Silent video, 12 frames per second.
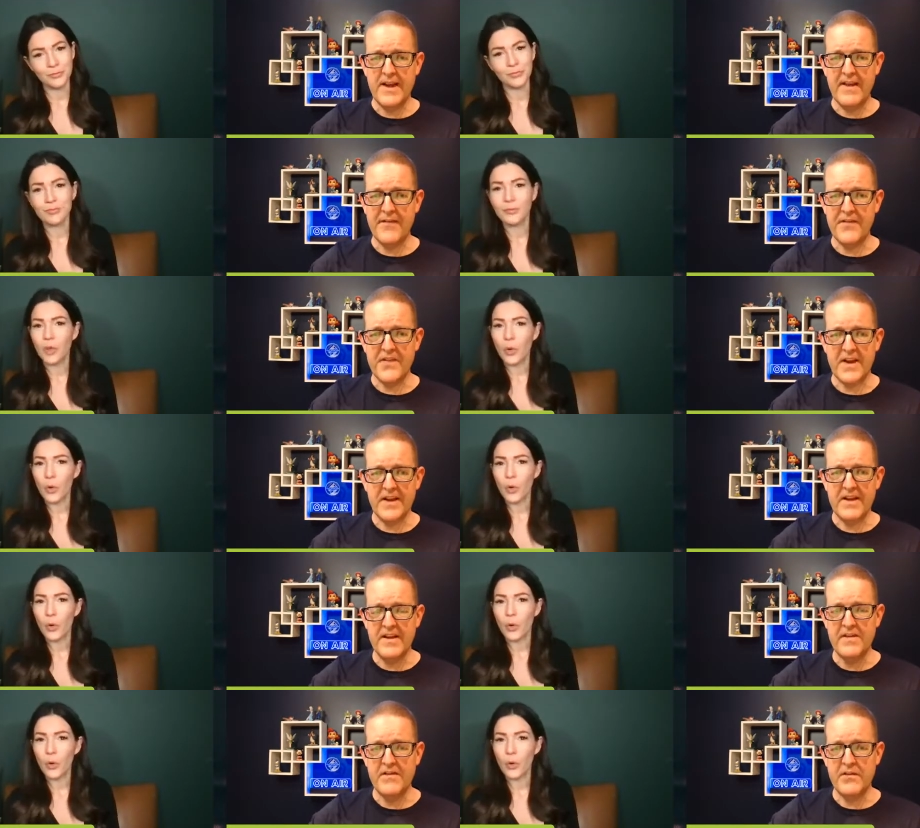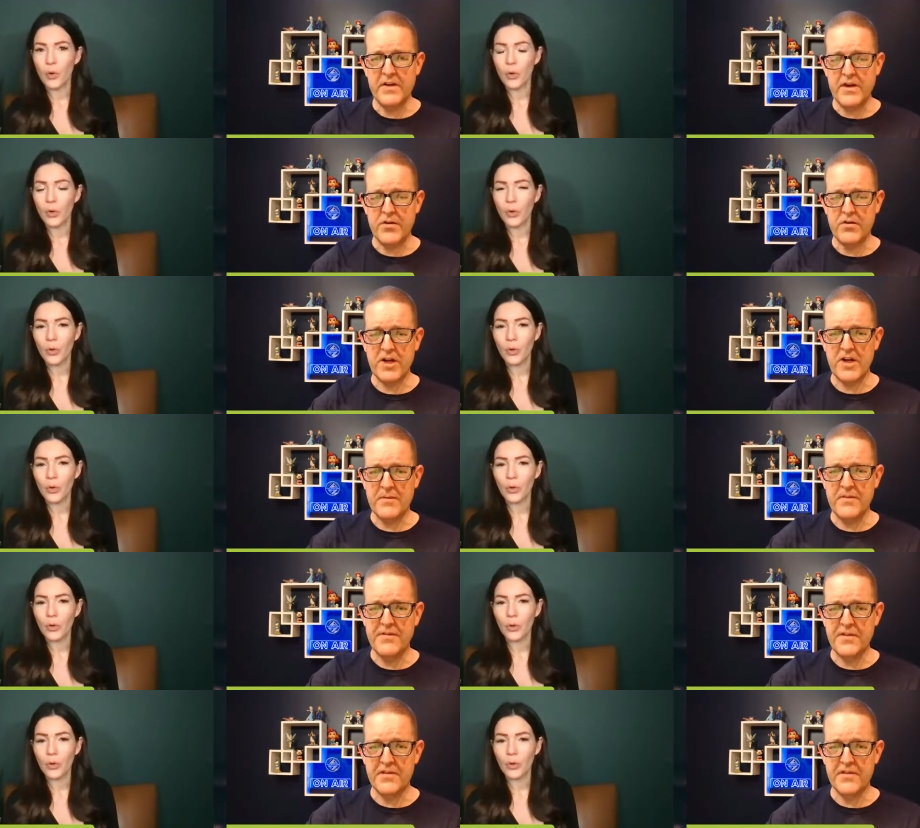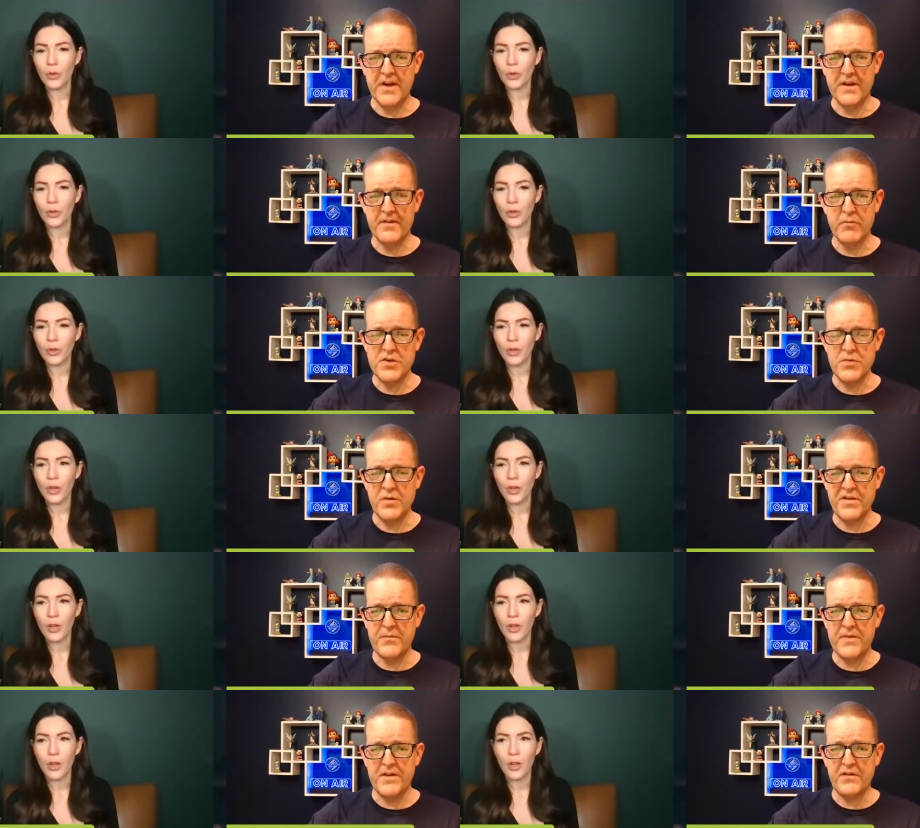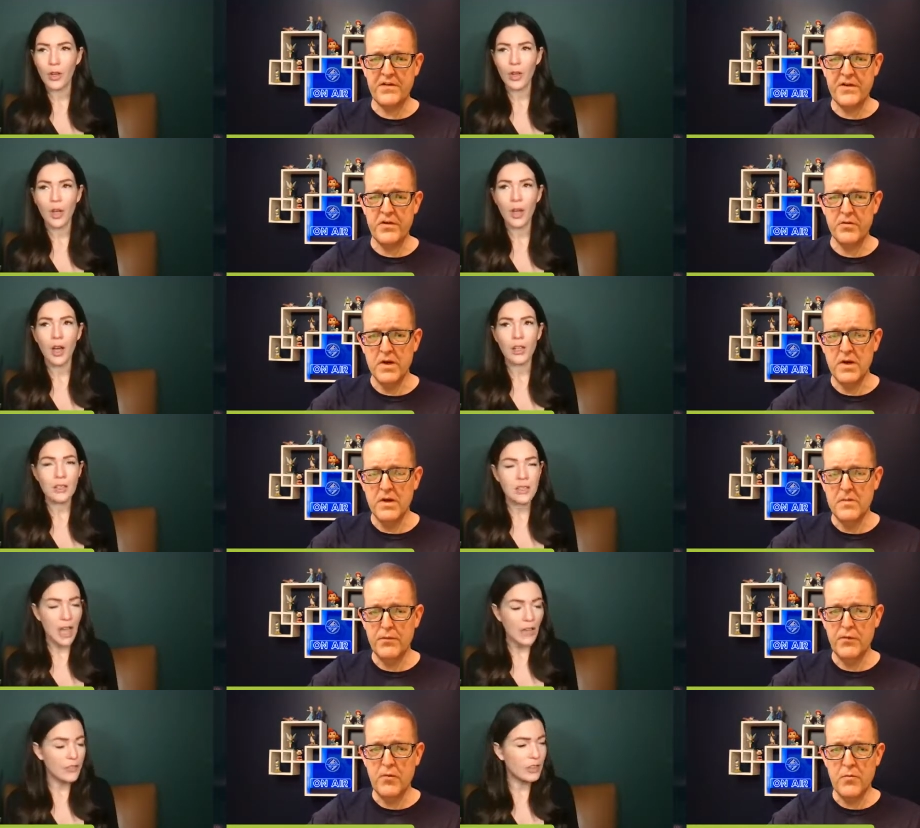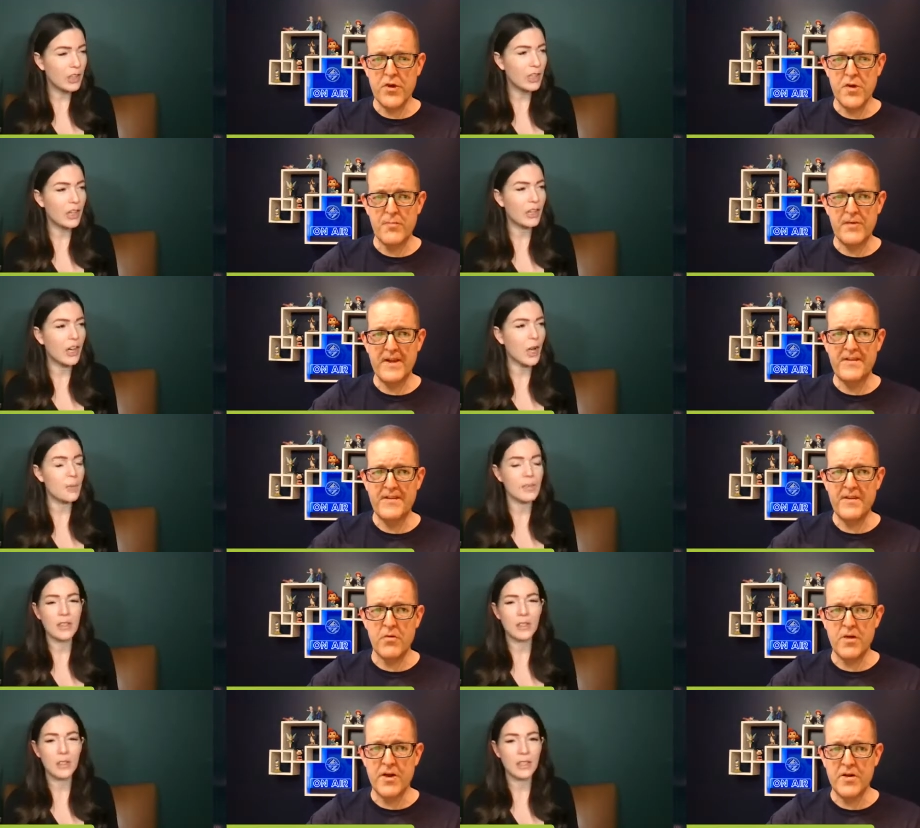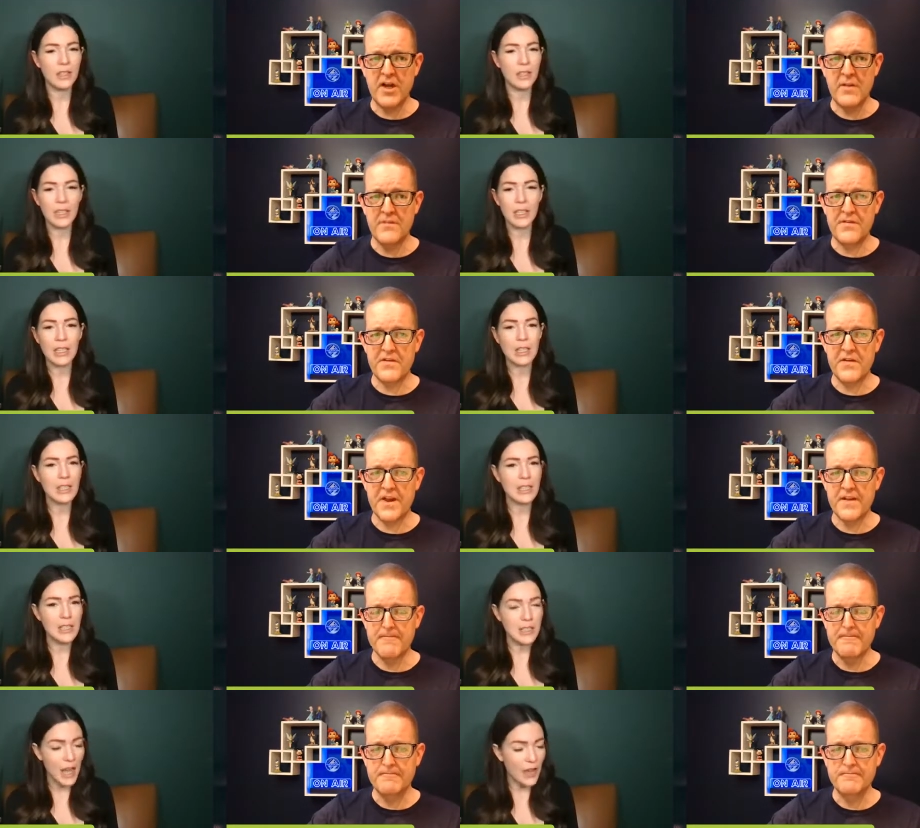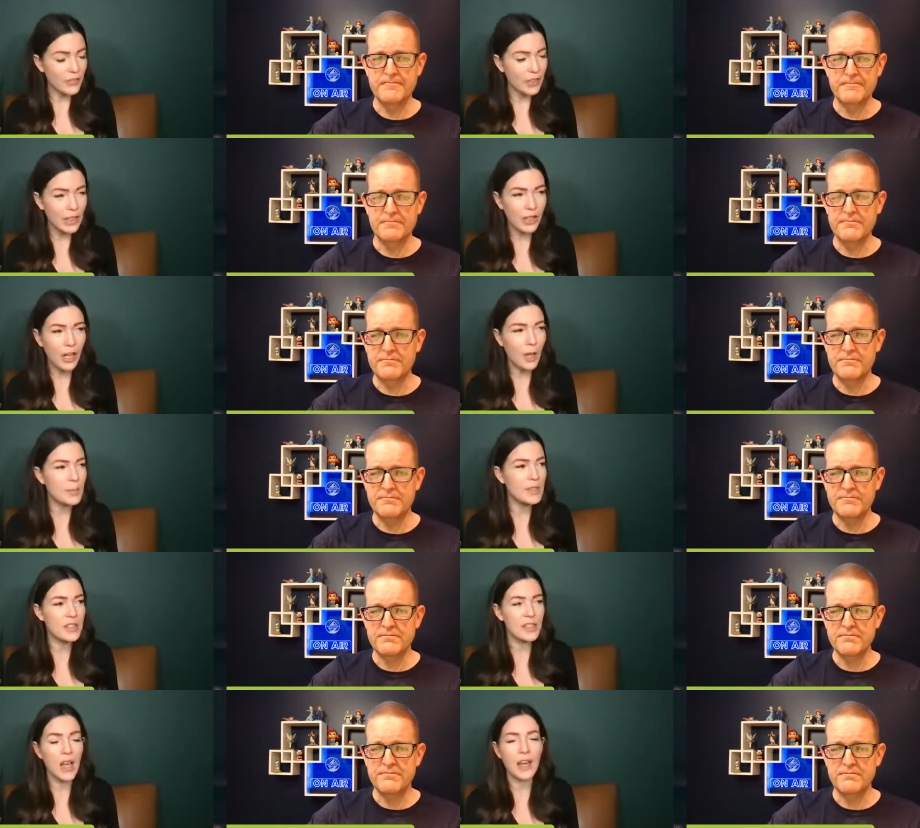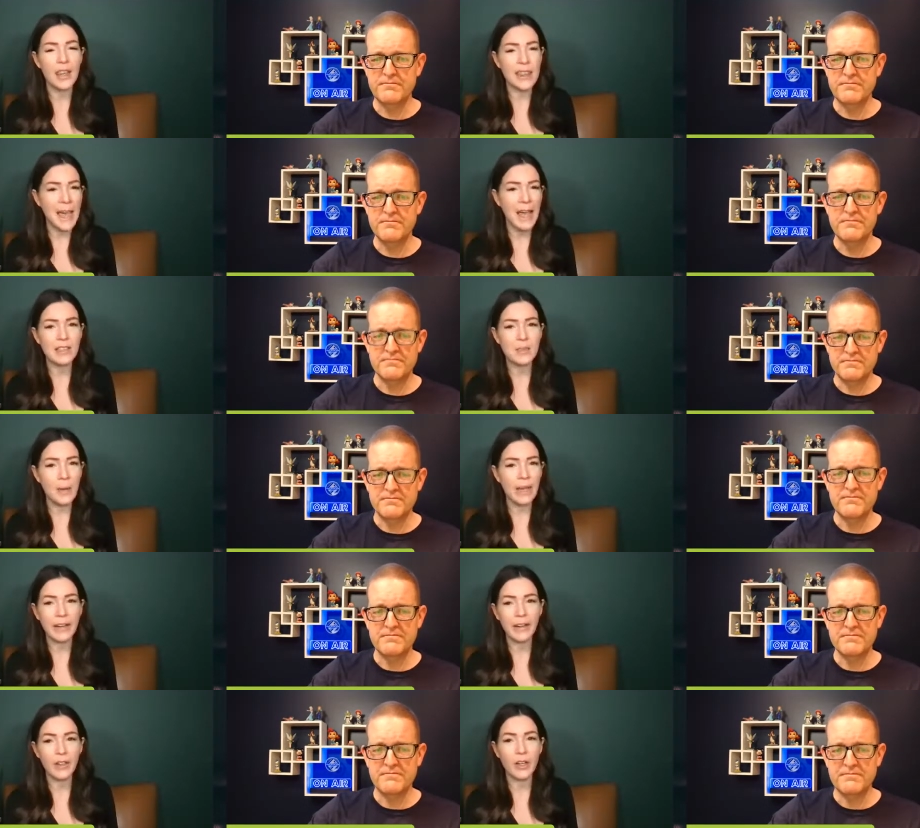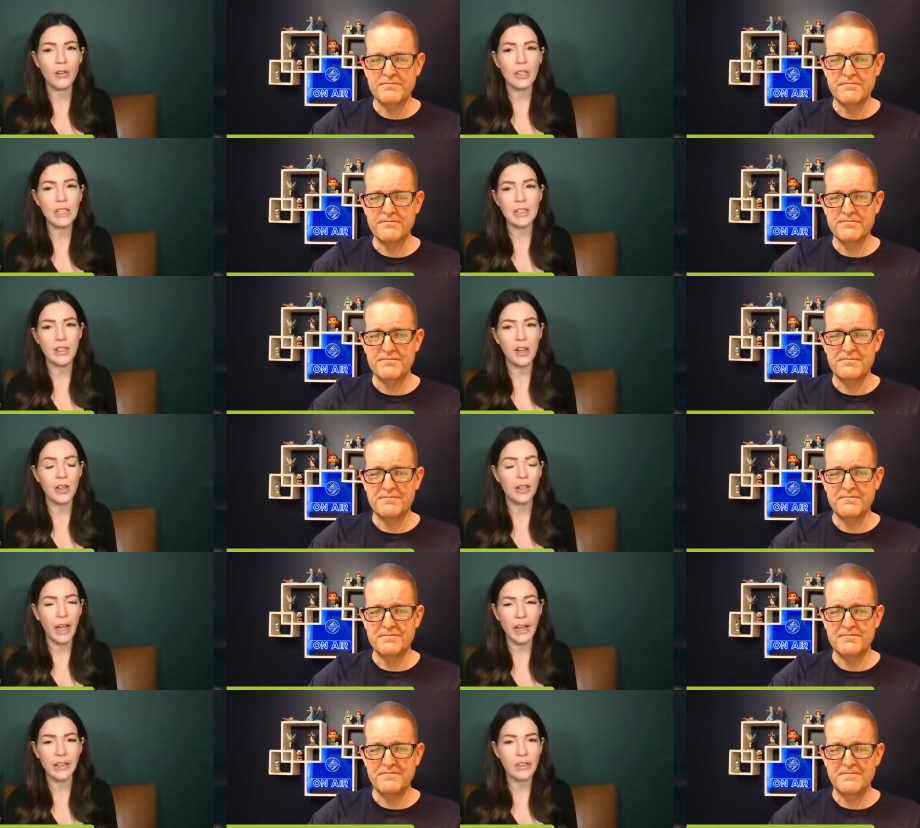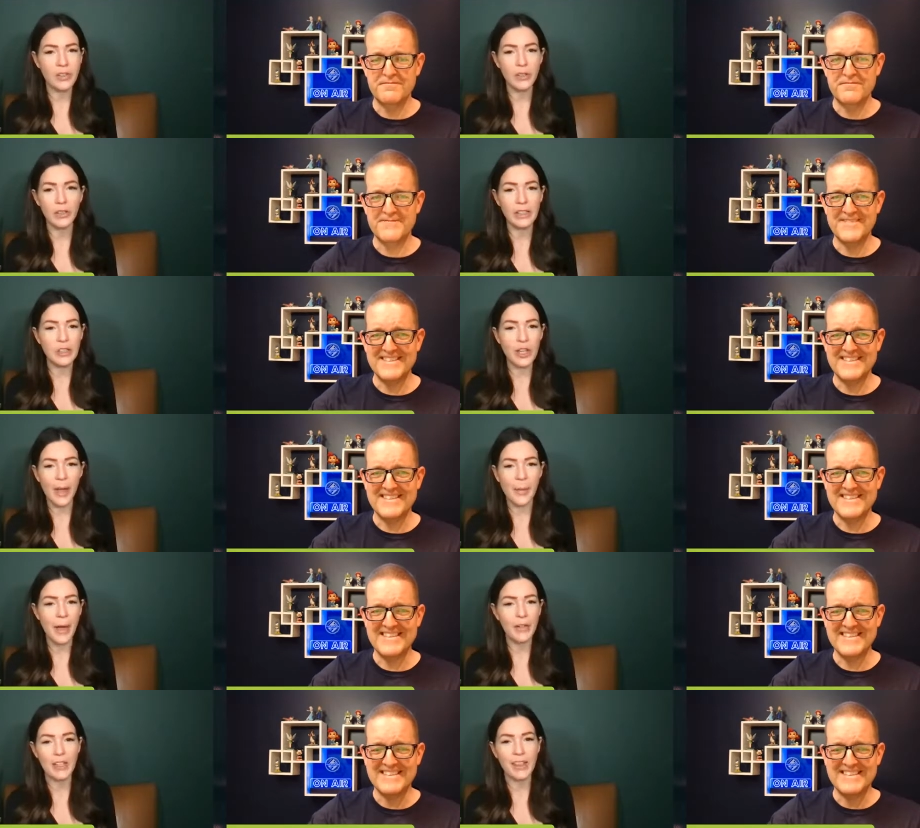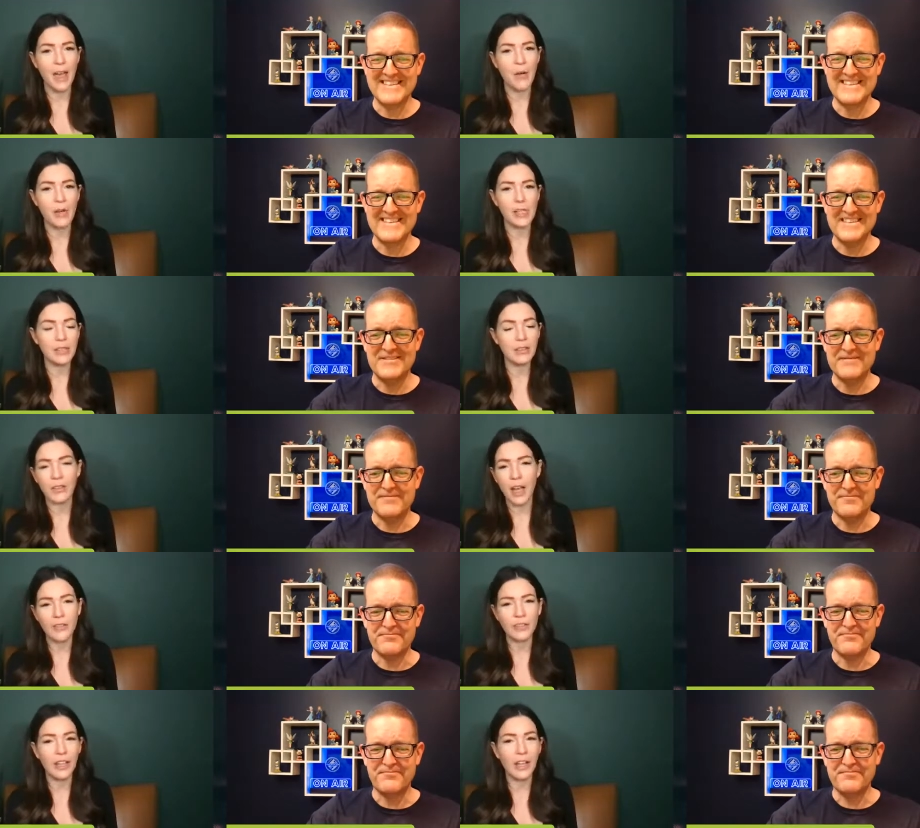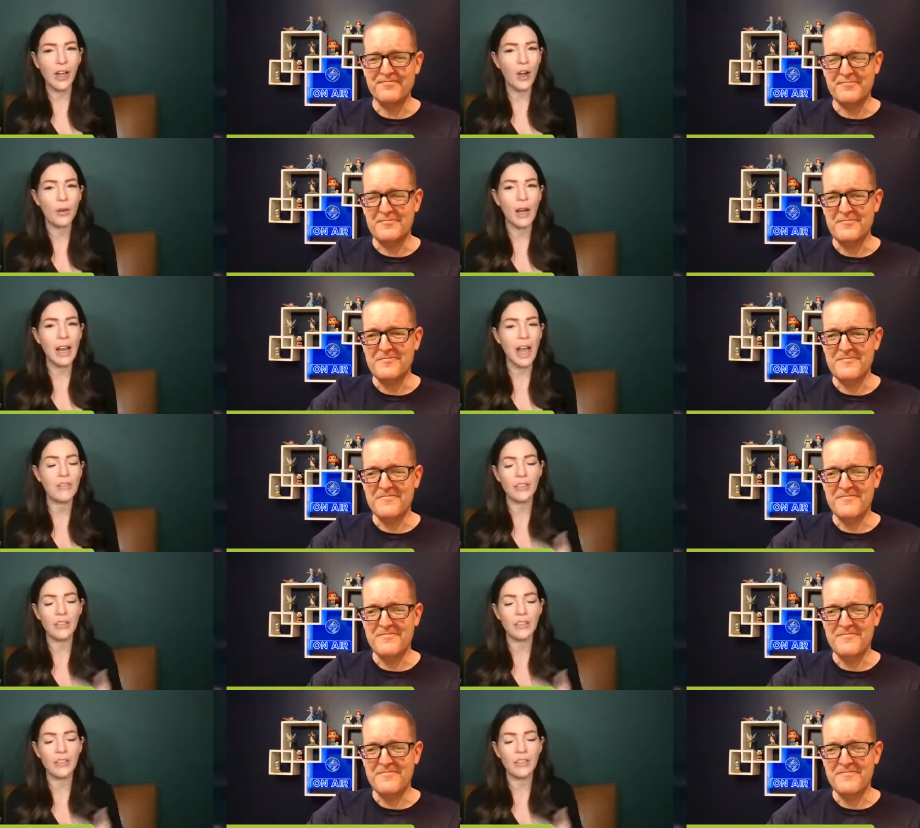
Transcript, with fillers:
Speaker 1: and the second is Here Comes the Sun. Which one speaks to you? Definitely you planted comes, or here comes the sun.
Speaker 2: Definitely here comes the sun. That's my karaoke song. I could totally jam out to that one. I feel like already I